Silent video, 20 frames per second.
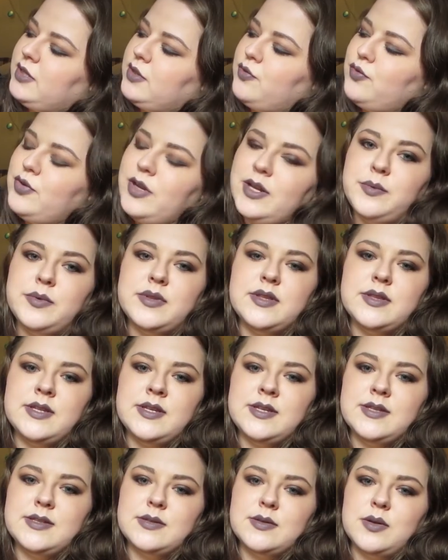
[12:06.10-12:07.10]
the front with
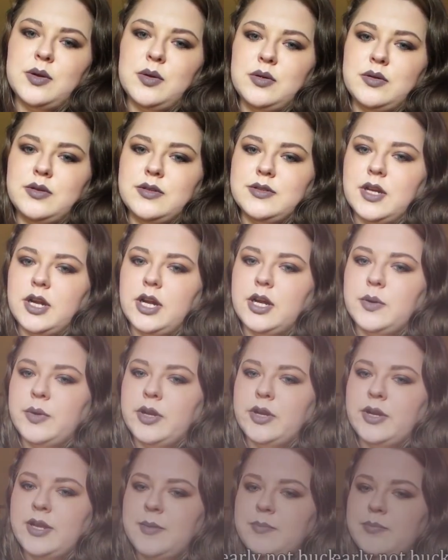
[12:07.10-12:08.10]
these gold
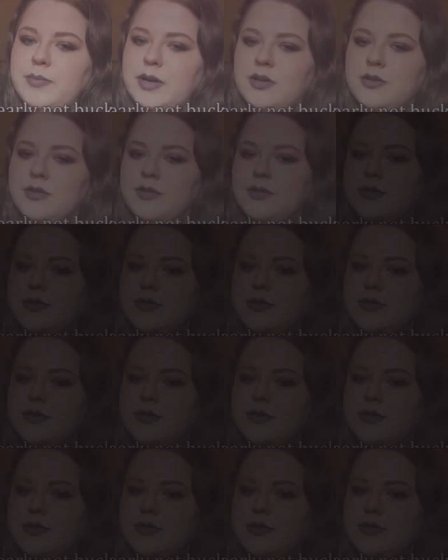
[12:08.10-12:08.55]
hardware-y buckles.